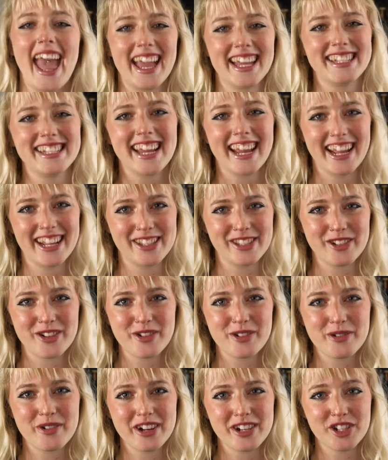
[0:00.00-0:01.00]
And to answer
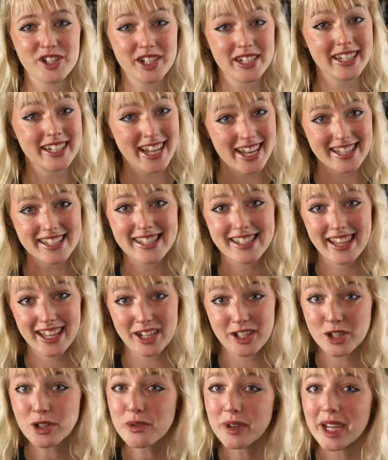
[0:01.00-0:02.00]
your question, yes, they
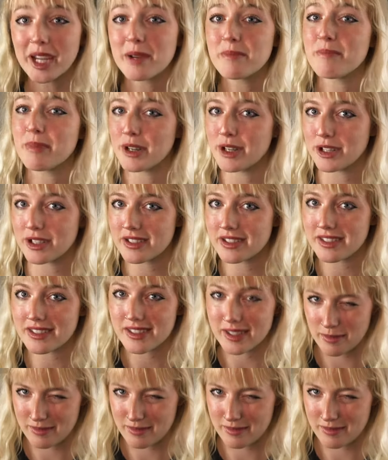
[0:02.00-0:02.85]
do eat birds